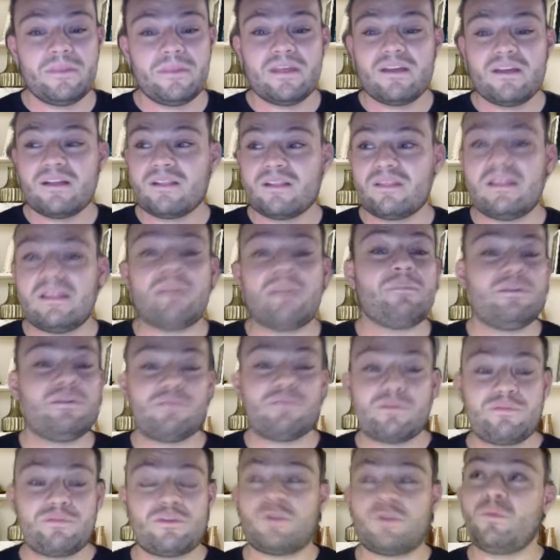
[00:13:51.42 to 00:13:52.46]
Let me
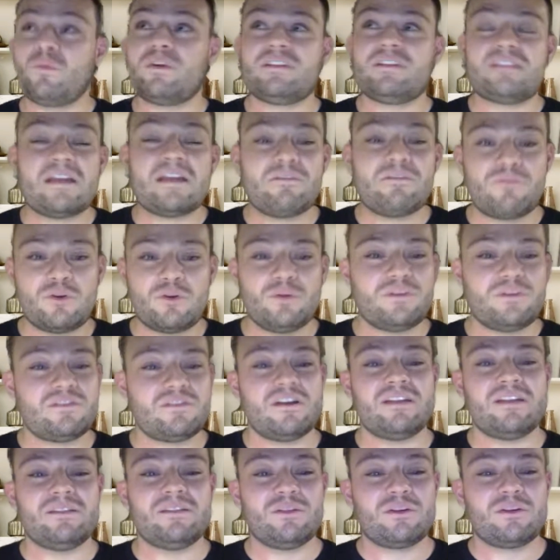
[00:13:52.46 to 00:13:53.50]
refer. What does that road
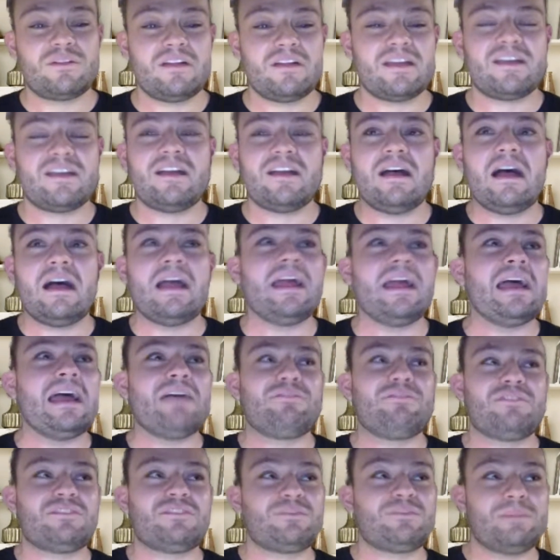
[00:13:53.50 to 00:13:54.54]
sign look like? I have
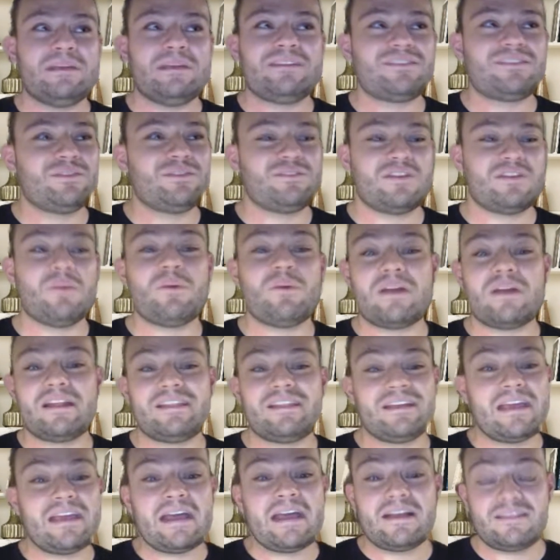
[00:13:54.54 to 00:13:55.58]
to speak to someone at the
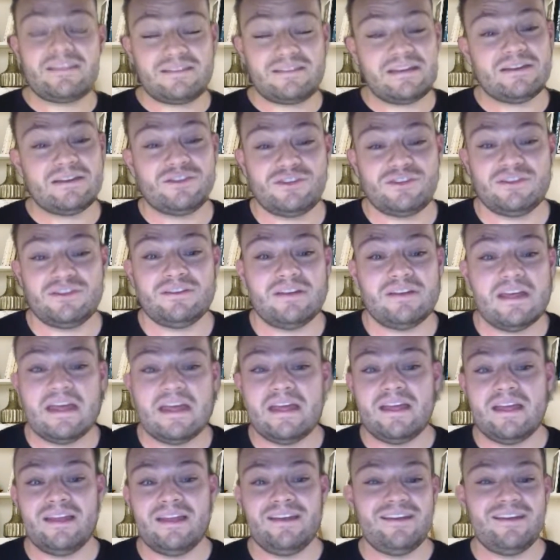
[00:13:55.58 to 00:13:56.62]
gas station
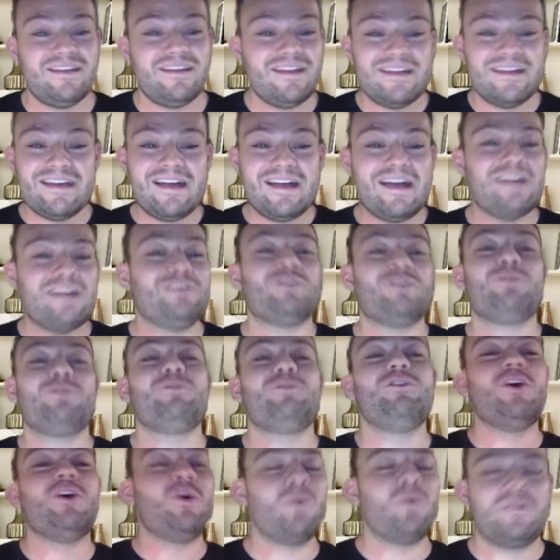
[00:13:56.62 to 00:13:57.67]
and I don't
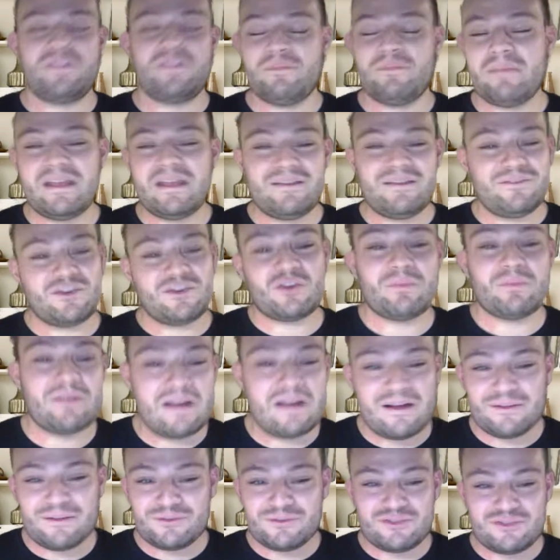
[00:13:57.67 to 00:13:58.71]
know what the main
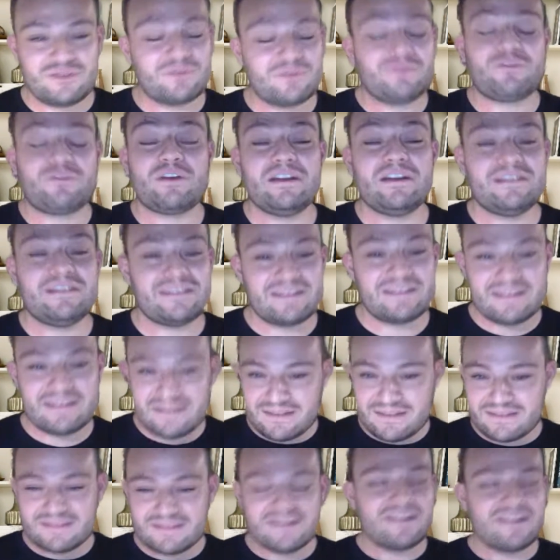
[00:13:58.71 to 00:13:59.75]
terminology or phrasing
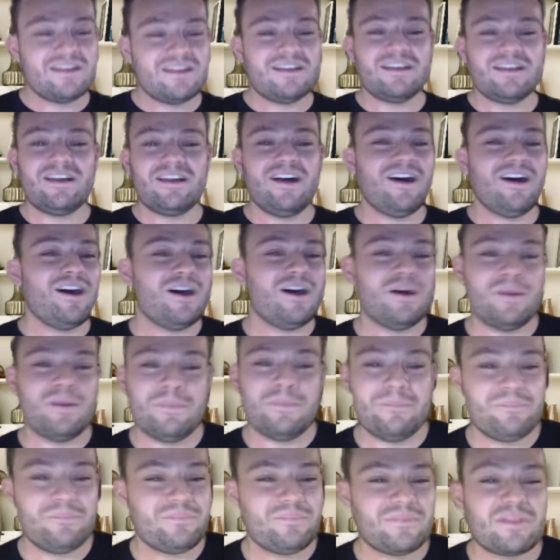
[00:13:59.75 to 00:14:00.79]
is.
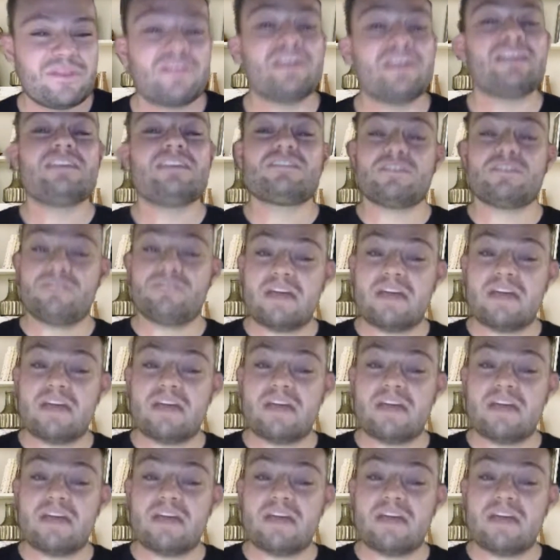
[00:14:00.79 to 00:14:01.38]
Things of that